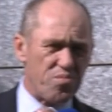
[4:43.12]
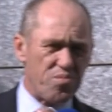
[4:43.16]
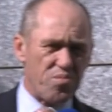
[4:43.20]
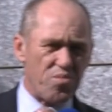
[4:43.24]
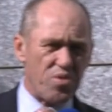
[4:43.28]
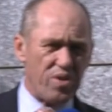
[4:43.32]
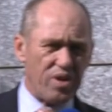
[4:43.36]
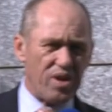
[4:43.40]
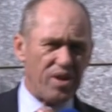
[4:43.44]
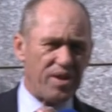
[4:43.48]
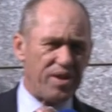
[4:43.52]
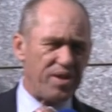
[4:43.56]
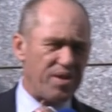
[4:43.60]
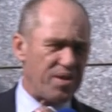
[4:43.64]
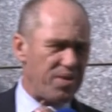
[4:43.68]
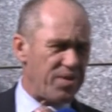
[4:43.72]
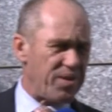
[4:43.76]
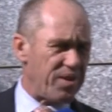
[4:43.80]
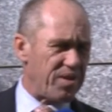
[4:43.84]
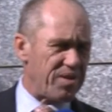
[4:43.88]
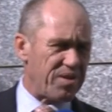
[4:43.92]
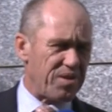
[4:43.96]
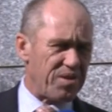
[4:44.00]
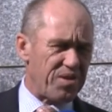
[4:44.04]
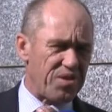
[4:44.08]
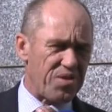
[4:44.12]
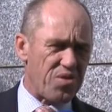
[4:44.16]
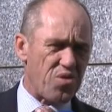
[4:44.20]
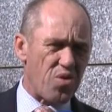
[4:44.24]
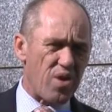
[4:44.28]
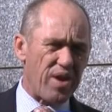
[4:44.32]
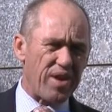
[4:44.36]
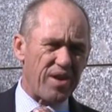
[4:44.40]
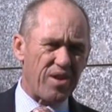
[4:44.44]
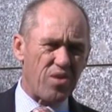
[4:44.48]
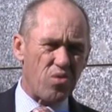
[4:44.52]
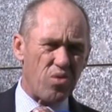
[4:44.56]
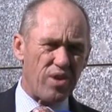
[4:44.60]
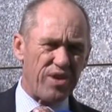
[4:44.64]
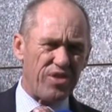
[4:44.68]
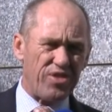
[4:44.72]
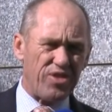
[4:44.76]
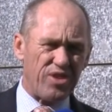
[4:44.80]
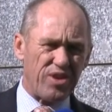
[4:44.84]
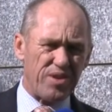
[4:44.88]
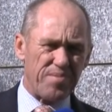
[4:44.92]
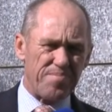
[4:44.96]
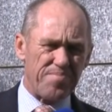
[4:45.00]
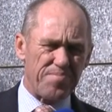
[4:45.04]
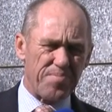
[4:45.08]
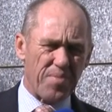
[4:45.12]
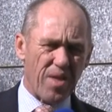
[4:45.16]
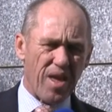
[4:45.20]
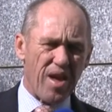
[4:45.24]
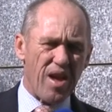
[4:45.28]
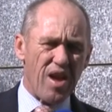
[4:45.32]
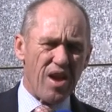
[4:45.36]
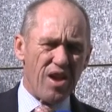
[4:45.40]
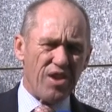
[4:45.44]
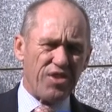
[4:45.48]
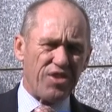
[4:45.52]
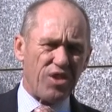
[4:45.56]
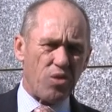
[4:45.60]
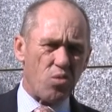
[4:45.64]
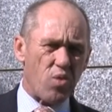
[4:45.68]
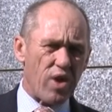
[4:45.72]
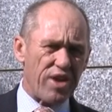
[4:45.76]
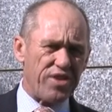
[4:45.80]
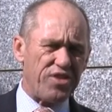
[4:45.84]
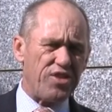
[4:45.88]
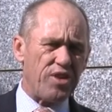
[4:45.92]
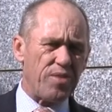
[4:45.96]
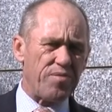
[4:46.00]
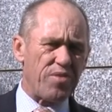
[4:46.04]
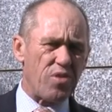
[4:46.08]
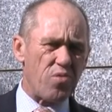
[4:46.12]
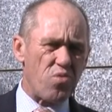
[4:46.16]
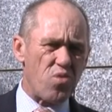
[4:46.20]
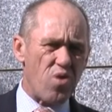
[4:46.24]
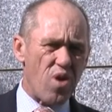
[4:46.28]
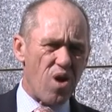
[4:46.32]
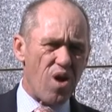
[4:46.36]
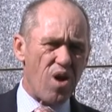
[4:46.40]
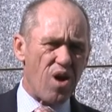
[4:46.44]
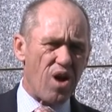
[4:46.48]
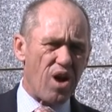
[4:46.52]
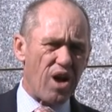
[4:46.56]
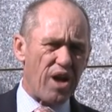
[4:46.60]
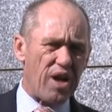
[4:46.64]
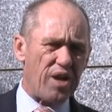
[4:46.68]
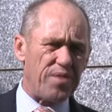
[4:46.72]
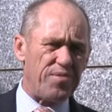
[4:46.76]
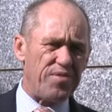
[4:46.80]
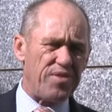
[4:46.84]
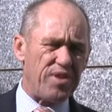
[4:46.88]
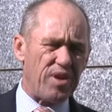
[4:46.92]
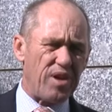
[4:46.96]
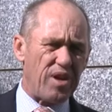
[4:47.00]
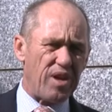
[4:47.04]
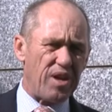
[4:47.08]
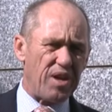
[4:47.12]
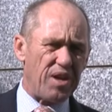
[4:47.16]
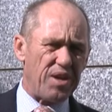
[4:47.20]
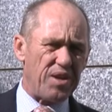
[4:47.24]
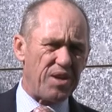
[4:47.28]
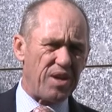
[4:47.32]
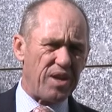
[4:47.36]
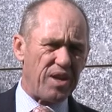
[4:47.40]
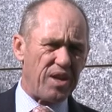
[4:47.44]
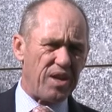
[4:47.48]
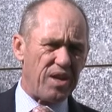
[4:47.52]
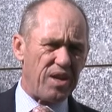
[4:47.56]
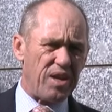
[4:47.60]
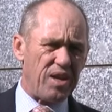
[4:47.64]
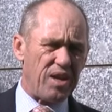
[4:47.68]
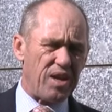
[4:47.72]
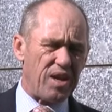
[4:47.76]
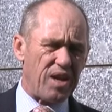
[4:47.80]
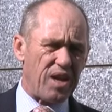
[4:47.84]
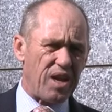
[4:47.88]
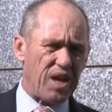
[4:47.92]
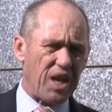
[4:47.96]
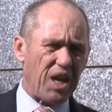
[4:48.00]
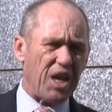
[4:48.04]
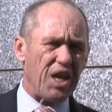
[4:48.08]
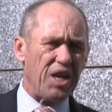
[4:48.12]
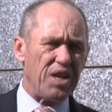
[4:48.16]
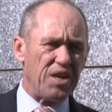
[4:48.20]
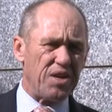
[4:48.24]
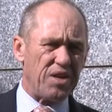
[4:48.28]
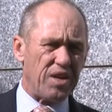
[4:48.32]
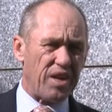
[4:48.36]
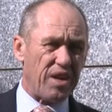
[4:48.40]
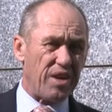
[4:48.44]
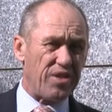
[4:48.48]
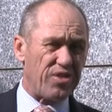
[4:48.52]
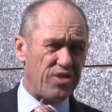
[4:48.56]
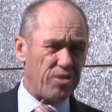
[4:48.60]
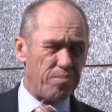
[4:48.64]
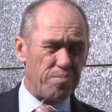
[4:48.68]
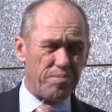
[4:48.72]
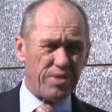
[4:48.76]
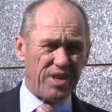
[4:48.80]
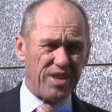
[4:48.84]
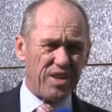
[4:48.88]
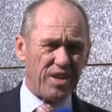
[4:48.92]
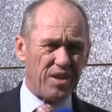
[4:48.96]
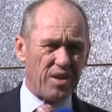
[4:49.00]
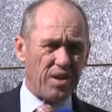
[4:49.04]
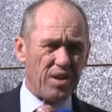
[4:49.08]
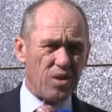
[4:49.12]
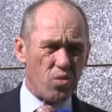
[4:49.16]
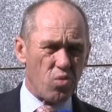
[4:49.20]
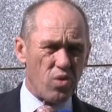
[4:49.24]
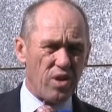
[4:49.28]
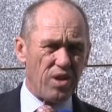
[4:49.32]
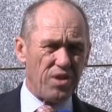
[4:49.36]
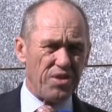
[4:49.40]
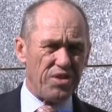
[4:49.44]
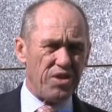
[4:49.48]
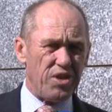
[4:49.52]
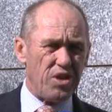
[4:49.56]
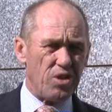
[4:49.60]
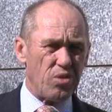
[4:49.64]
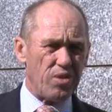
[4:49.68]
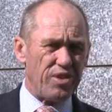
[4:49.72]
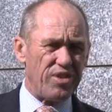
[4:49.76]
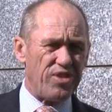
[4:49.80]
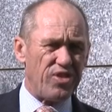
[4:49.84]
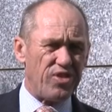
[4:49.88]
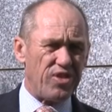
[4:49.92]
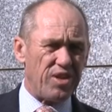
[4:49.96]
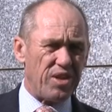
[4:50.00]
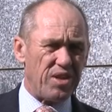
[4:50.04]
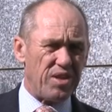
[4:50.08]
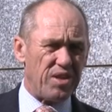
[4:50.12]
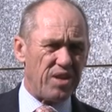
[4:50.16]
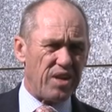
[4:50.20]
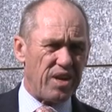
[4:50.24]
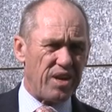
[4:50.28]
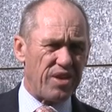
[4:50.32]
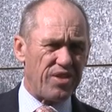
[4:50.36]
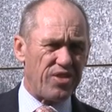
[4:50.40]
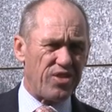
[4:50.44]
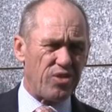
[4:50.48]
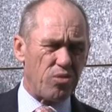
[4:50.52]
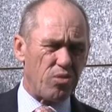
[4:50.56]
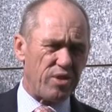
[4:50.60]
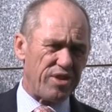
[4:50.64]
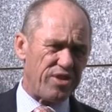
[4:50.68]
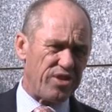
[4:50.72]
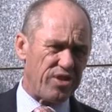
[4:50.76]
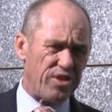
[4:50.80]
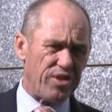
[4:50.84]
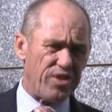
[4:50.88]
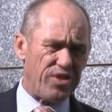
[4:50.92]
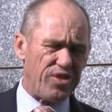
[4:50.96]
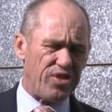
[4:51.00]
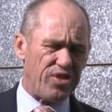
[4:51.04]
really, I think, a great question. See, once you've arrived at a index, and particularly a well-nuanced index, which